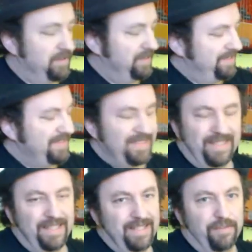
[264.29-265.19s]
This isn't
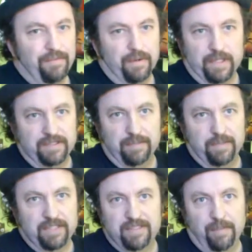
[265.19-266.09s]
any different, except it's